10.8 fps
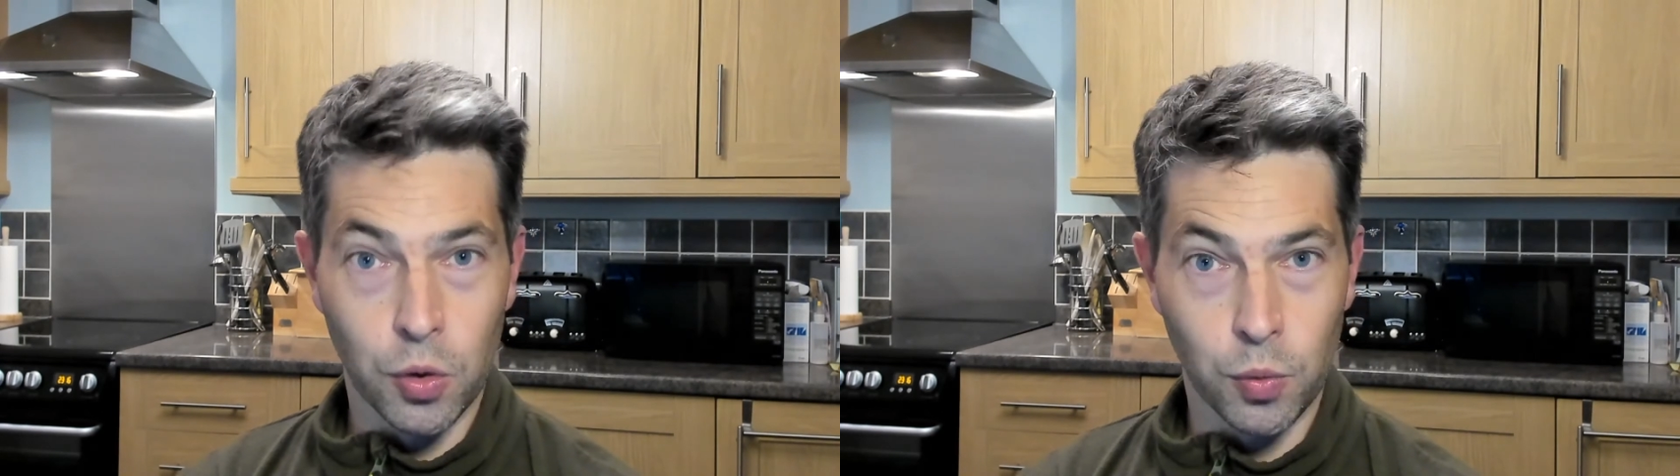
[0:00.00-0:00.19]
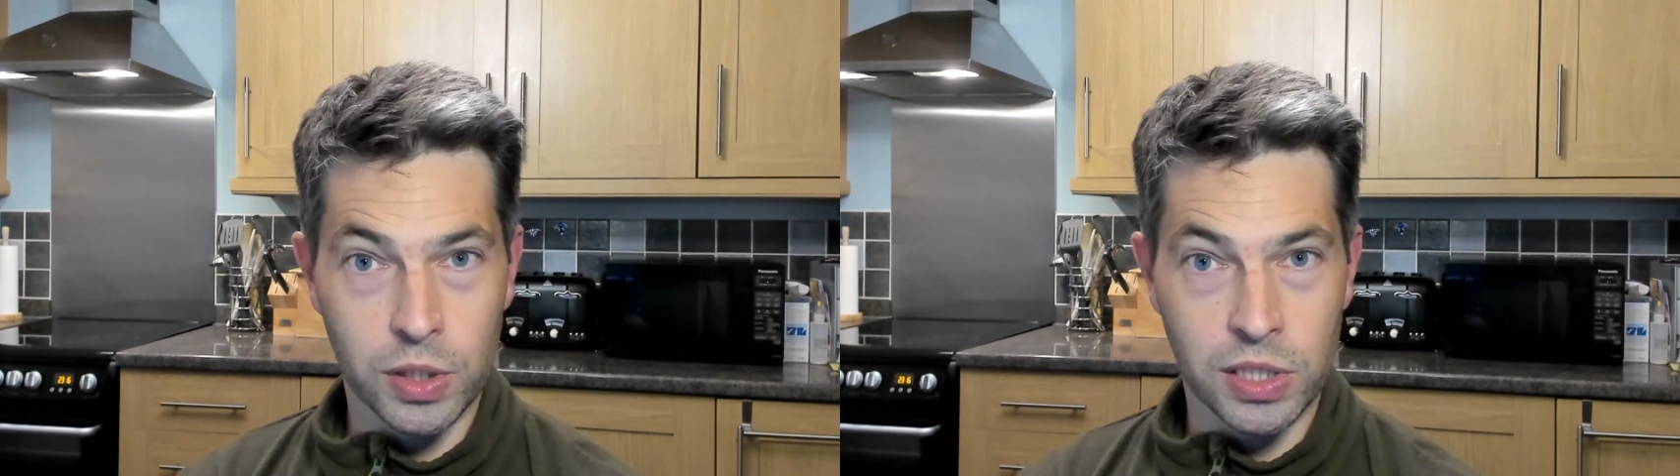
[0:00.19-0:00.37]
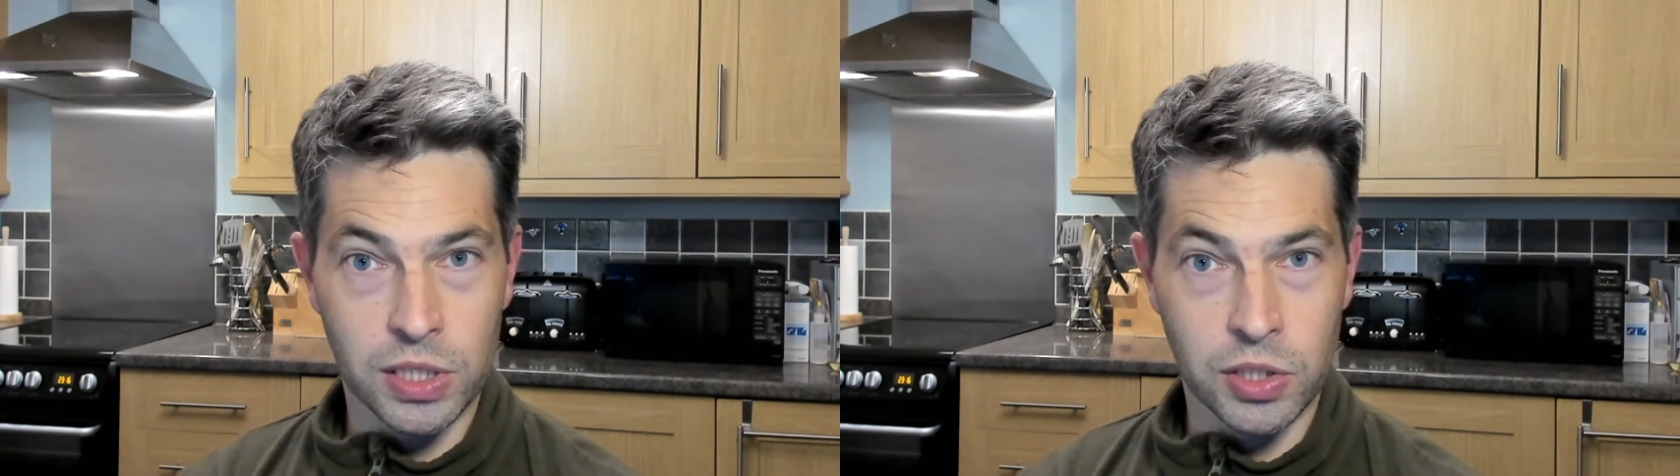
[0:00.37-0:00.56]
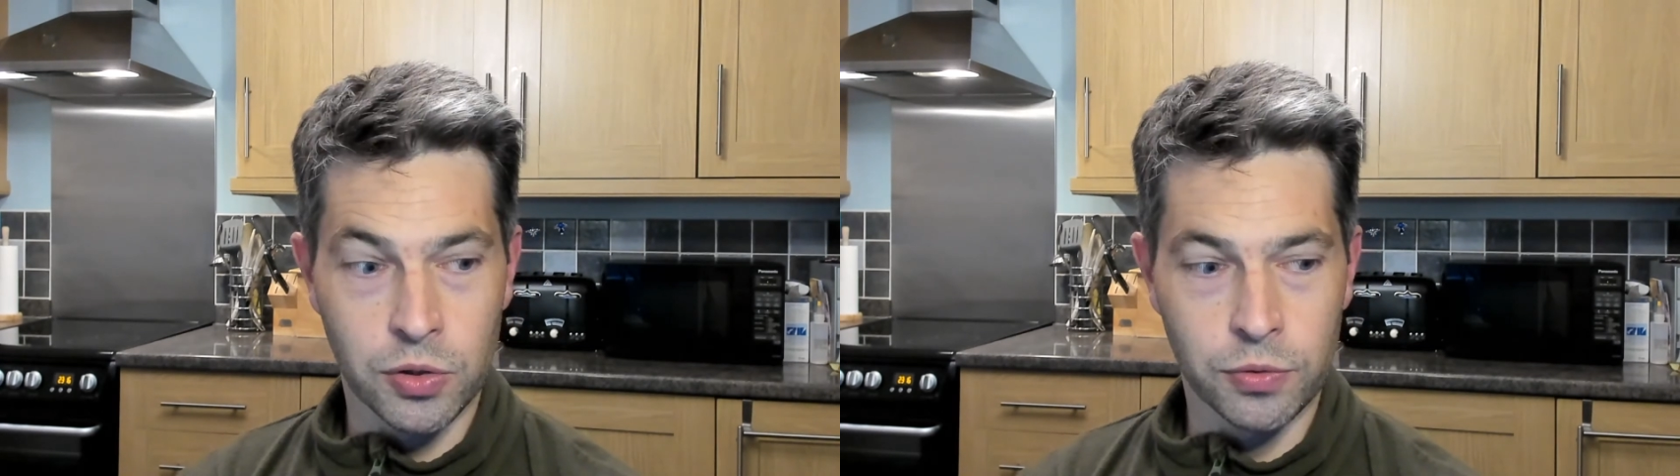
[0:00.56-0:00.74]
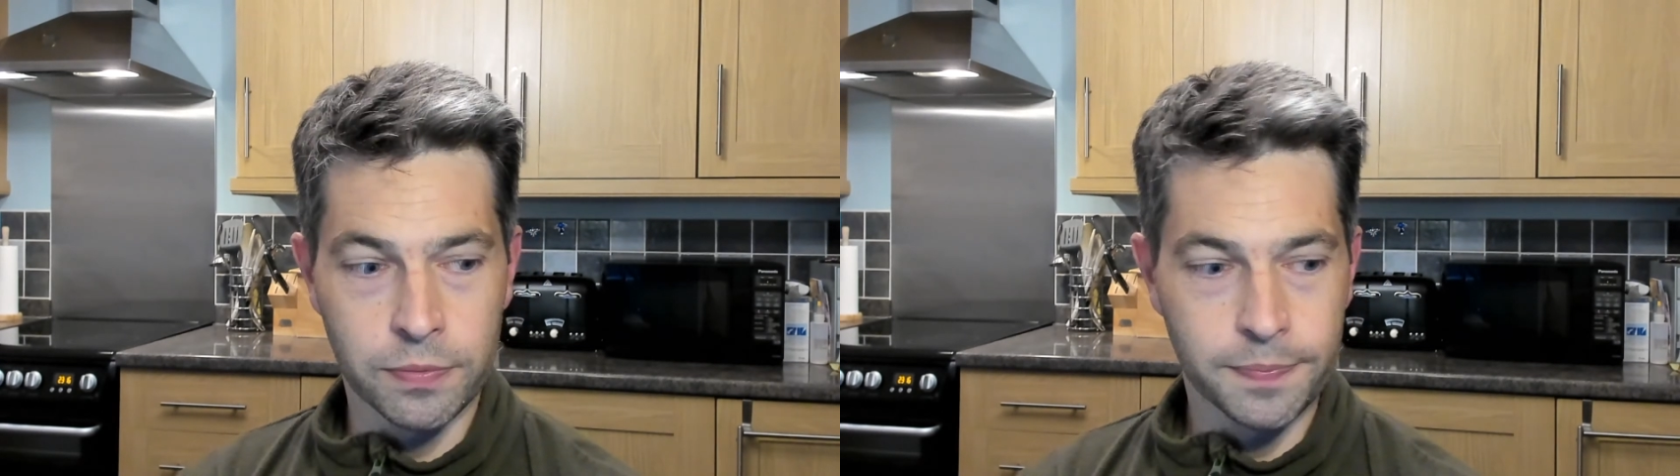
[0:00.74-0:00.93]
which is
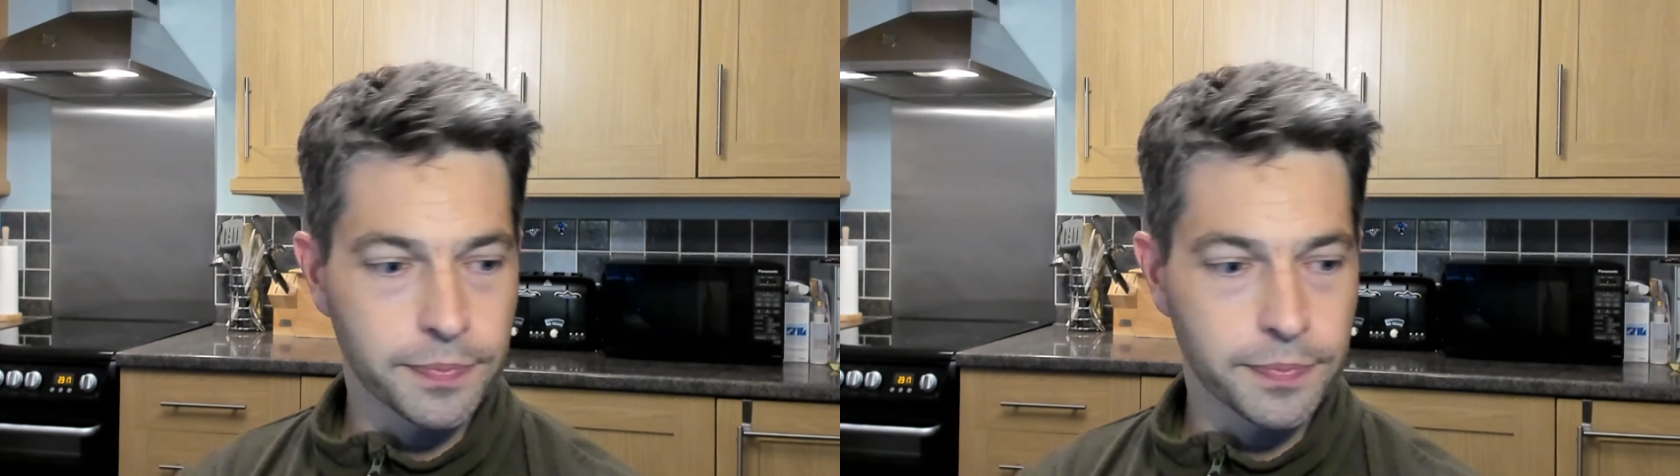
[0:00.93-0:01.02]
cool